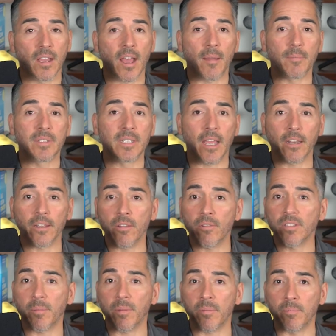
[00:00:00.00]
I'm telling you,
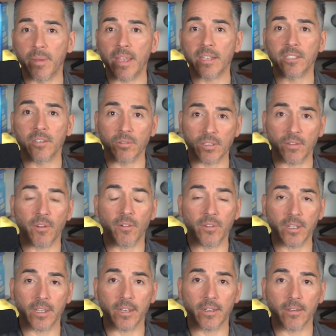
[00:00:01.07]
some of the best deals I've ever
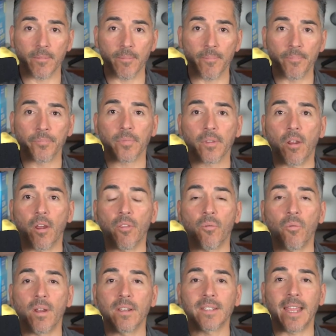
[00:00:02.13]
done are the
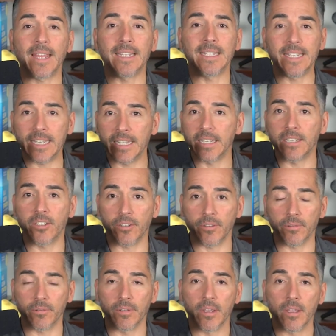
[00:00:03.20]
ones I didn't
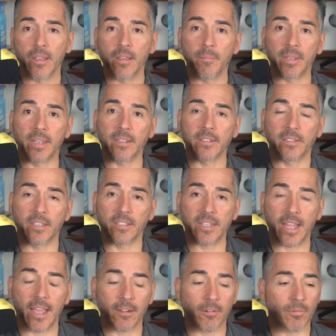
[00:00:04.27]
do because the
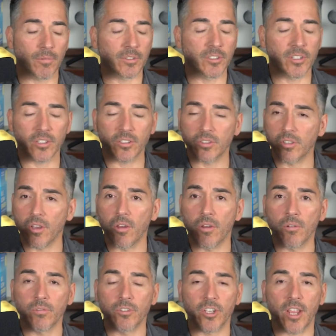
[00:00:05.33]
title was just
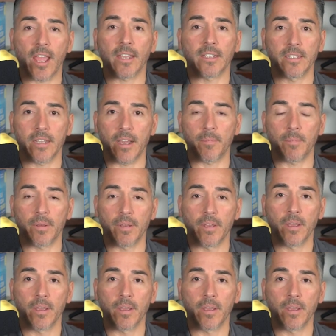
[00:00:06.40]
so jacked up.